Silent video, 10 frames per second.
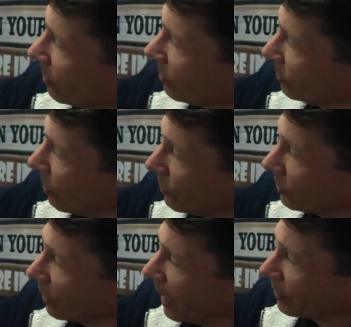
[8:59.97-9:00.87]
So there's
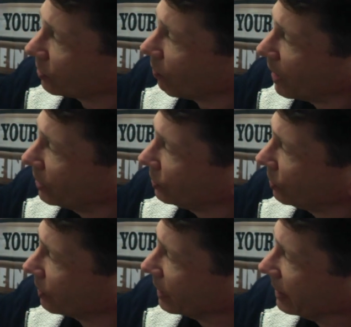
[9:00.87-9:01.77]
lots of ways you
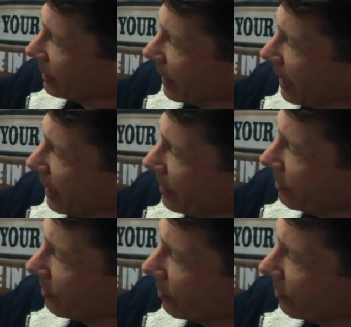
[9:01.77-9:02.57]
can design